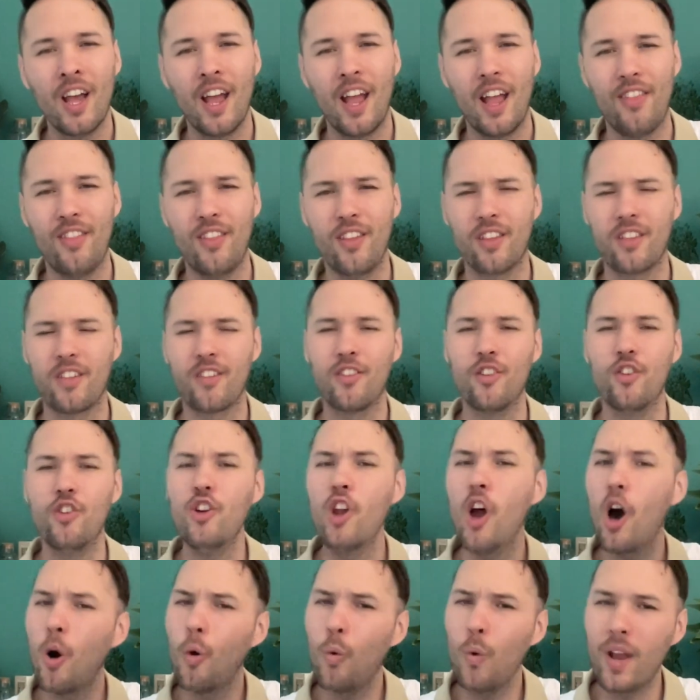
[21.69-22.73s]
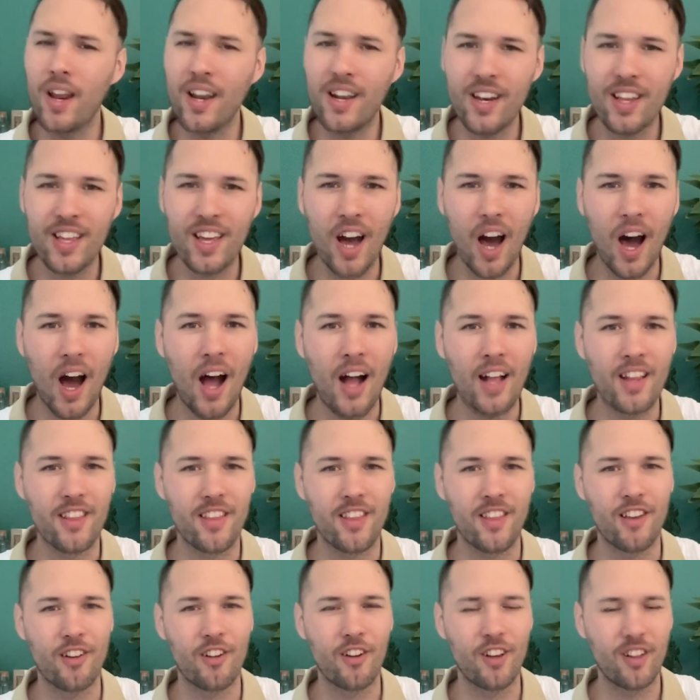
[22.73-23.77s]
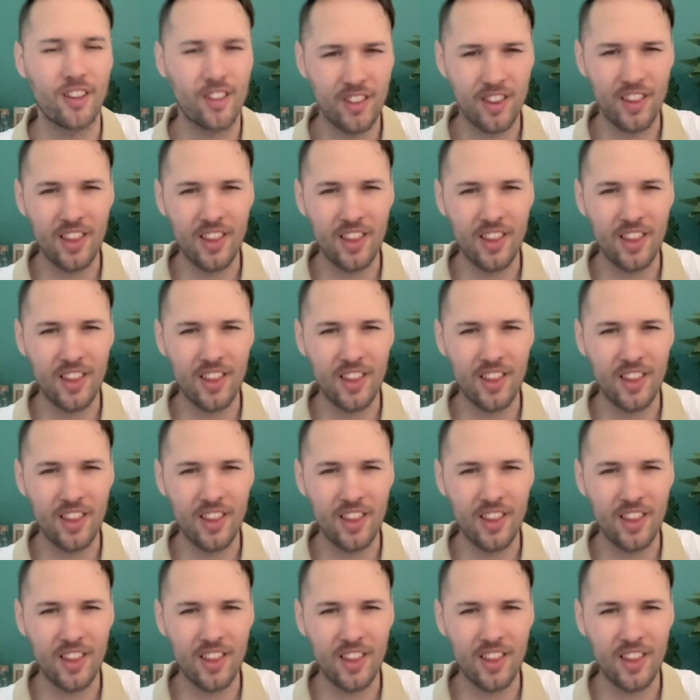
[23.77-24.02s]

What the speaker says: in this Knowing God series,